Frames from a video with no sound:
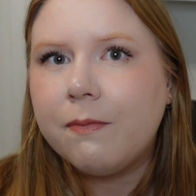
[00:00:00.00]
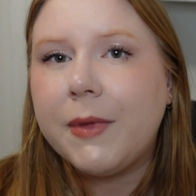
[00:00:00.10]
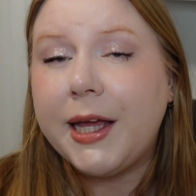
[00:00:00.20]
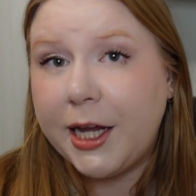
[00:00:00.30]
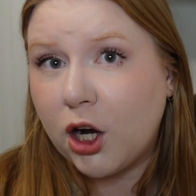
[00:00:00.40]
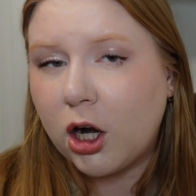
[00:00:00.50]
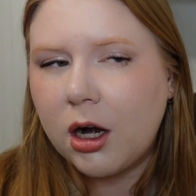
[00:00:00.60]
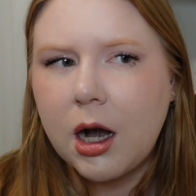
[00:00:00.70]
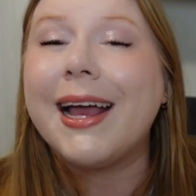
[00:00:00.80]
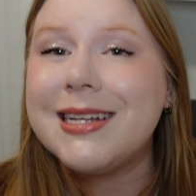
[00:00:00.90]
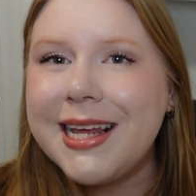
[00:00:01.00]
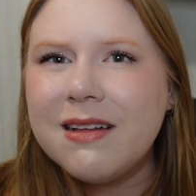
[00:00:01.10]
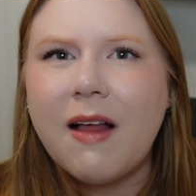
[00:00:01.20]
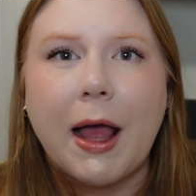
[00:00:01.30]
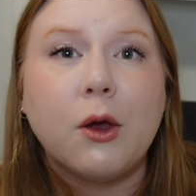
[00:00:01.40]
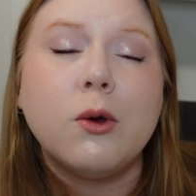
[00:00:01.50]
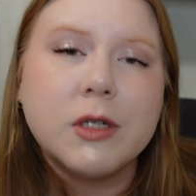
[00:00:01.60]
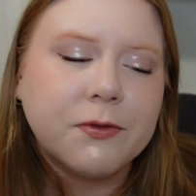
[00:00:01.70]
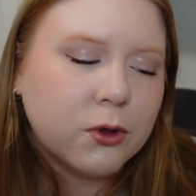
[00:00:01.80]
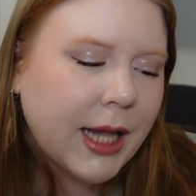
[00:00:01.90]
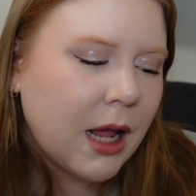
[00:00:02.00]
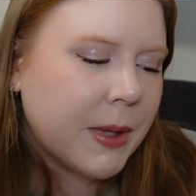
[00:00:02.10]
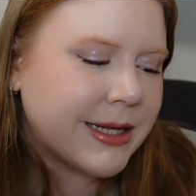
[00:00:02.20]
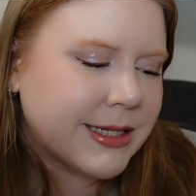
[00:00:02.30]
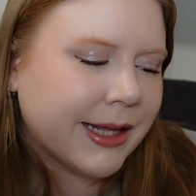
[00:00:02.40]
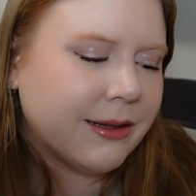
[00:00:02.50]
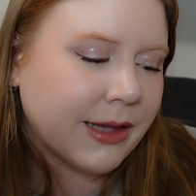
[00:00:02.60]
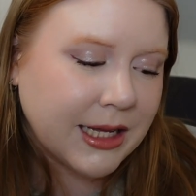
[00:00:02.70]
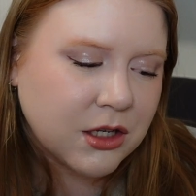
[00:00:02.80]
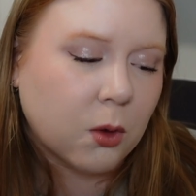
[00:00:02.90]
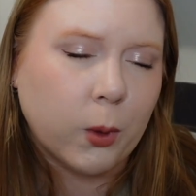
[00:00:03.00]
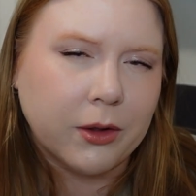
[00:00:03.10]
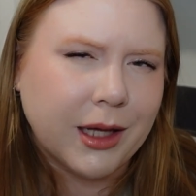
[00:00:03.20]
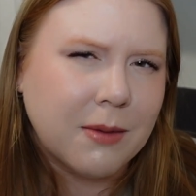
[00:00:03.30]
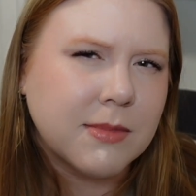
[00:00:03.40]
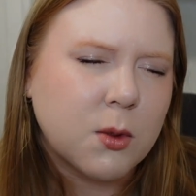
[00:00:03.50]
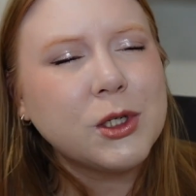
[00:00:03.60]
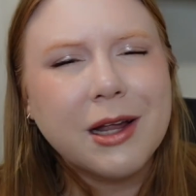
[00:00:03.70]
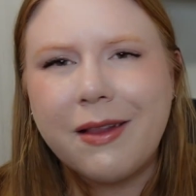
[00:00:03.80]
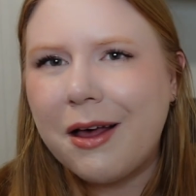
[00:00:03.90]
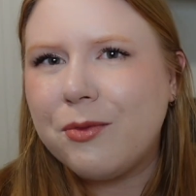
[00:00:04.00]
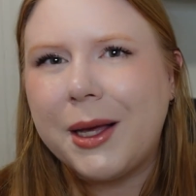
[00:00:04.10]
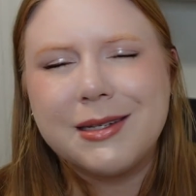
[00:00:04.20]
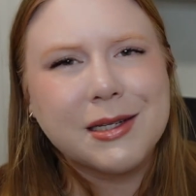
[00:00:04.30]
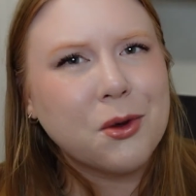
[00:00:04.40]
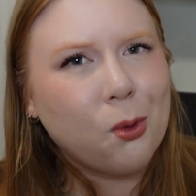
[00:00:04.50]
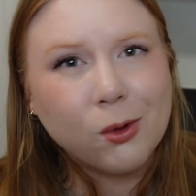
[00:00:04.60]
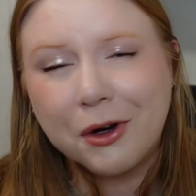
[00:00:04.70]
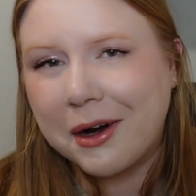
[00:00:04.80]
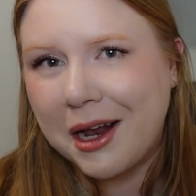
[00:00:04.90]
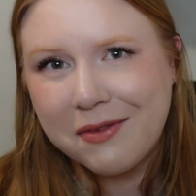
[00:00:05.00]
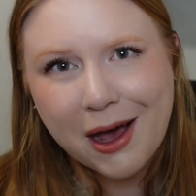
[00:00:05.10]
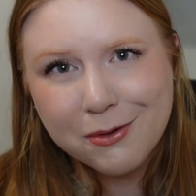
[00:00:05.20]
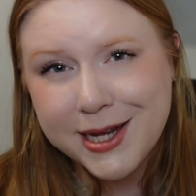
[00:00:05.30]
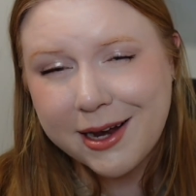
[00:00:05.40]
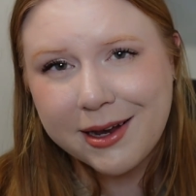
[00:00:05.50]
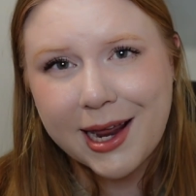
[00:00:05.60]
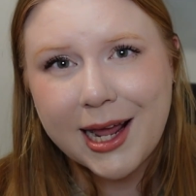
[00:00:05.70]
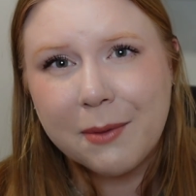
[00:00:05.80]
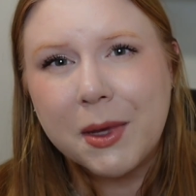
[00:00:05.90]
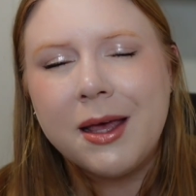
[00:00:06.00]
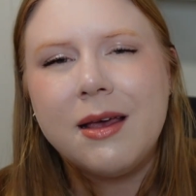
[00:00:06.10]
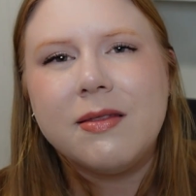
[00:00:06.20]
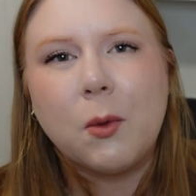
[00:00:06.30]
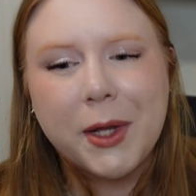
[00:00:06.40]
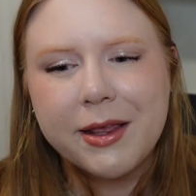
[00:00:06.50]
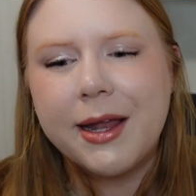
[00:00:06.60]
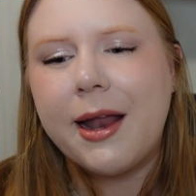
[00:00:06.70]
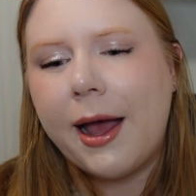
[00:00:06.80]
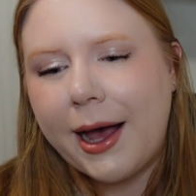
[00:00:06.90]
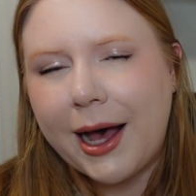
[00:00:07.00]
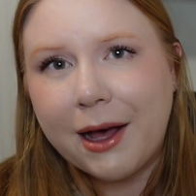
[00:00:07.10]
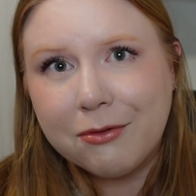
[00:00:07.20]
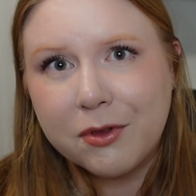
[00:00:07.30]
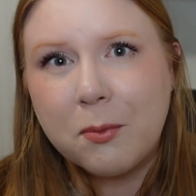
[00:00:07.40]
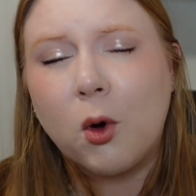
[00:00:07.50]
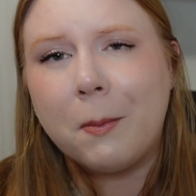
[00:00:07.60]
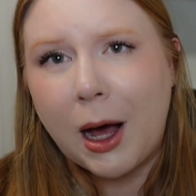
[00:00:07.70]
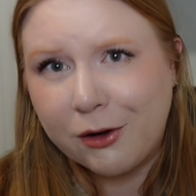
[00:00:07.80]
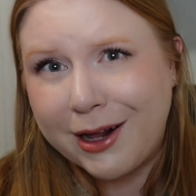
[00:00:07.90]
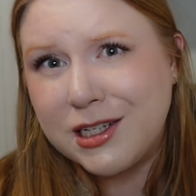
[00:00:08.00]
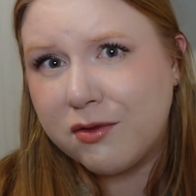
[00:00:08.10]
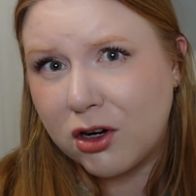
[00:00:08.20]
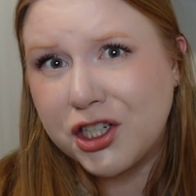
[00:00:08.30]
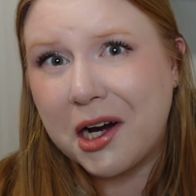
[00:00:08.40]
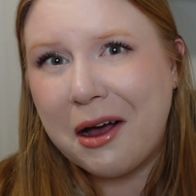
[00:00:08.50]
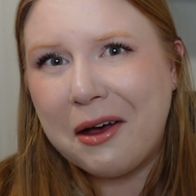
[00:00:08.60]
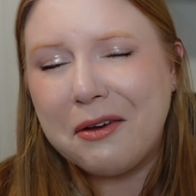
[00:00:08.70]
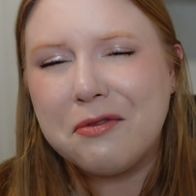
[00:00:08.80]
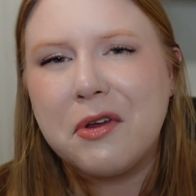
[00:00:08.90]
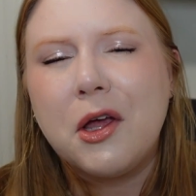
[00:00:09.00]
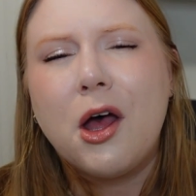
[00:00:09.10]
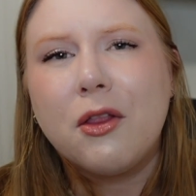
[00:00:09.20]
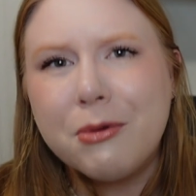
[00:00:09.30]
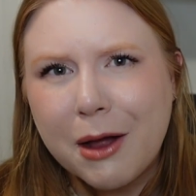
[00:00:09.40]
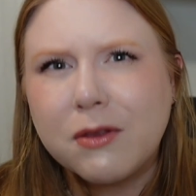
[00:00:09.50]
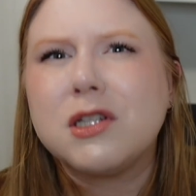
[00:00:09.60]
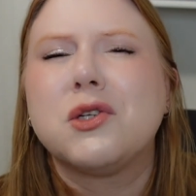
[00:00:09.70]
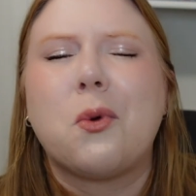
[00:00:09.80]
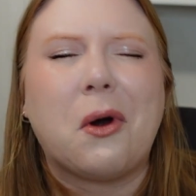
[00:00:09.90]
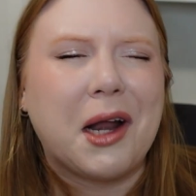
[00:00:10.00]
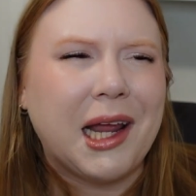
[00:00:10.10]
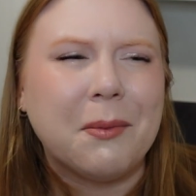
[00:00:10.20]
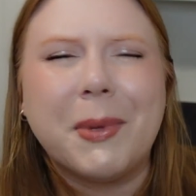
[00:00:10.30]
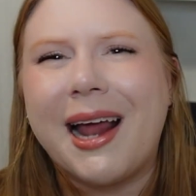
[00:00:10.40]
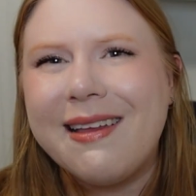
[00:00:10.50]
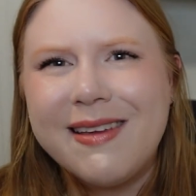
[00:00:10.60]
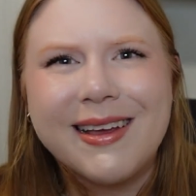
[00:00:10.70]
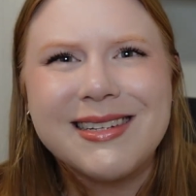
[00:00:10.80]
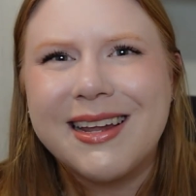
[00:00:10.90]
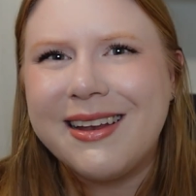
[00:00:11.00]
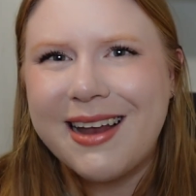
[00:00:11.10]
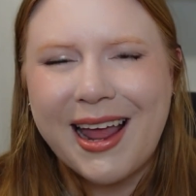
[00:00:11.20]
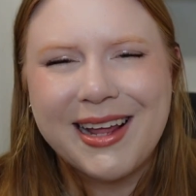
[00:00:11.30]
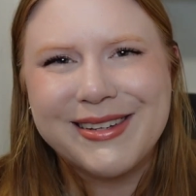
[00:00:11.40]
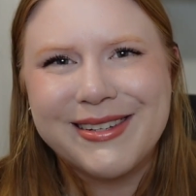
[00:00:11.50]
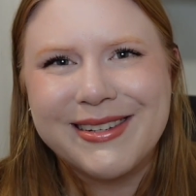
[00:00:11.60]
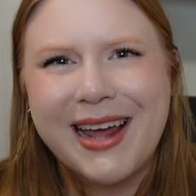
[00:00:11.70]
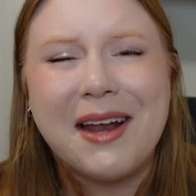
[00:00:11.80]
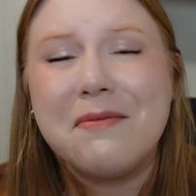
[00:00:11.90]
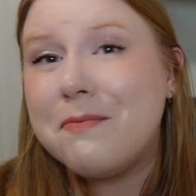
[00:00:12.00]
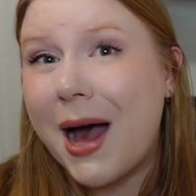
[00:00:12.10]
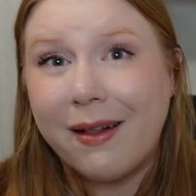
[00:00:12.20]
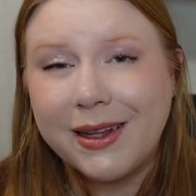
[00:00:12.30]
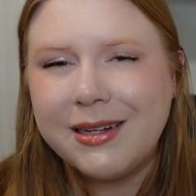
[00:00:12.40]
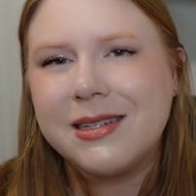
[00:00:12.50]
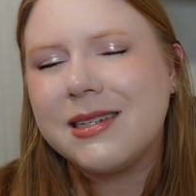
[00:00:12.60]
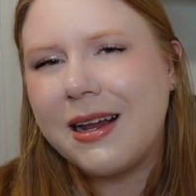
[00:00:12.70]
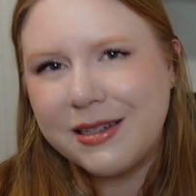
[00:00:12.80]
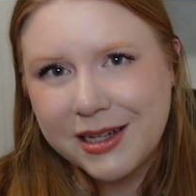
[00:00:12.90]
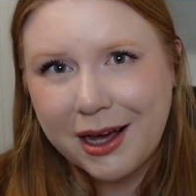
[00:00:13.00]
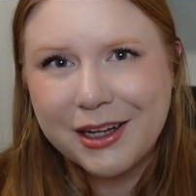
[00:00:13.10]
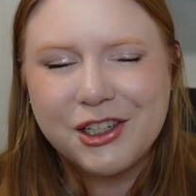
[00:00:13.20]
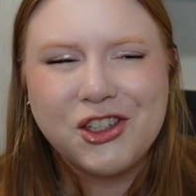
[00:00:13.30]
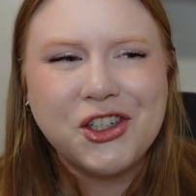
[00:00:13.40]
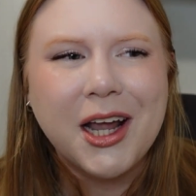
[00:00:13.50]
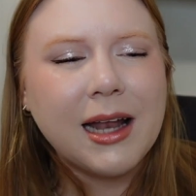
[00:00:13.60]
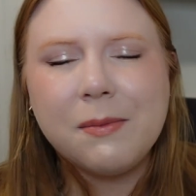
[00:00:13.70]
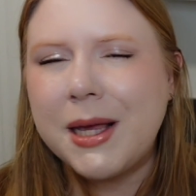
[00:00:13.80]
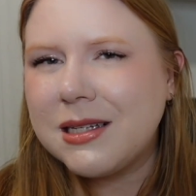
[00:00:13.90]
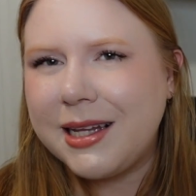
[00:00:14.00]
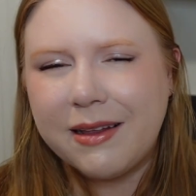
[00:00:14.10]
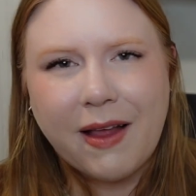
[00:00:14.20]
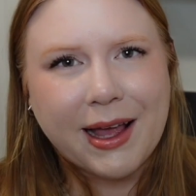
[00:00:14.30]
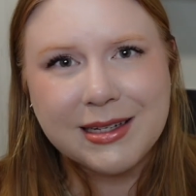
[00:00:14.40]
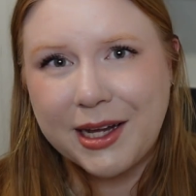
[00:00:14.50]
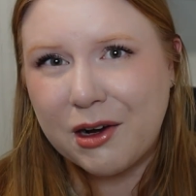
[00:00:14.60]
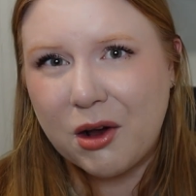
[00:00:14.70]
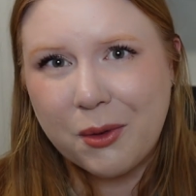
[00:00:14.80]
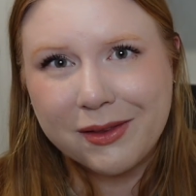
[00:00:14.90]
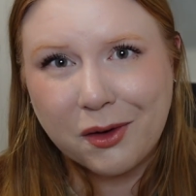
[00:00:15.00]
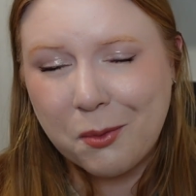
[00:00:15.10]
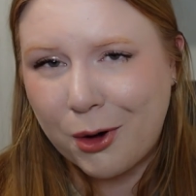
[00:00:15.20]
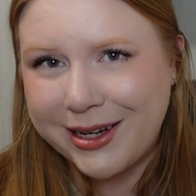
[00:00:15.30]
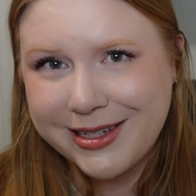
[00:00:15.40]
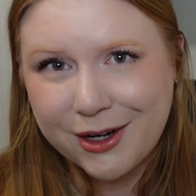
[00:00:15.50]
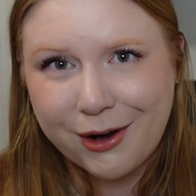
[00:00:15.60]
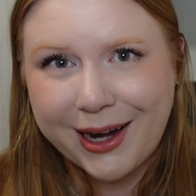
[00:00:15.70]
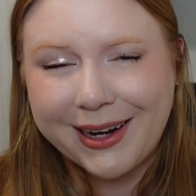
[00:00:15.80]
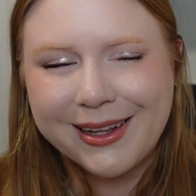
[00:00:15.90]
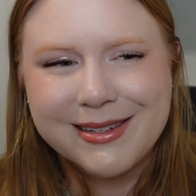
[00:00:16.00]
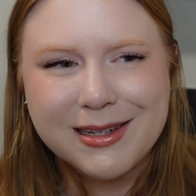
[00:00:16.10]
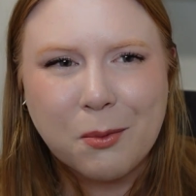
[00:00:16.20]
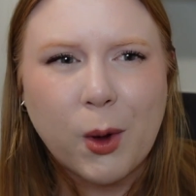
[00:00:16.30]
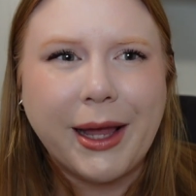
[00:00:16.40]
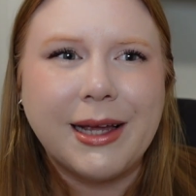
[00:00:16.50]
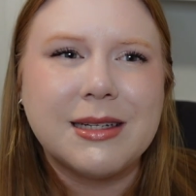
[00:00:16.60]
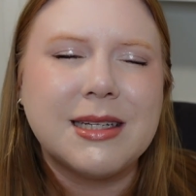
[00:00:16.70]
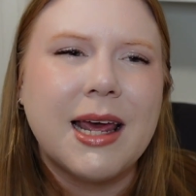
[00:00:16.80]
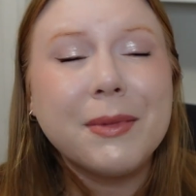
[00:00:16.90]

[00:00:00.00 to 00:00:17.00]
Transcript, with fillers: here, and Eli, whose full name is Elazar Williams, which I love because it's an older, kind of outdated name that we then have the more modernized version of throughout the story, but I think it's a nice kind of balance and touch, and it makes Eli as a hero a little more endearing in some ways,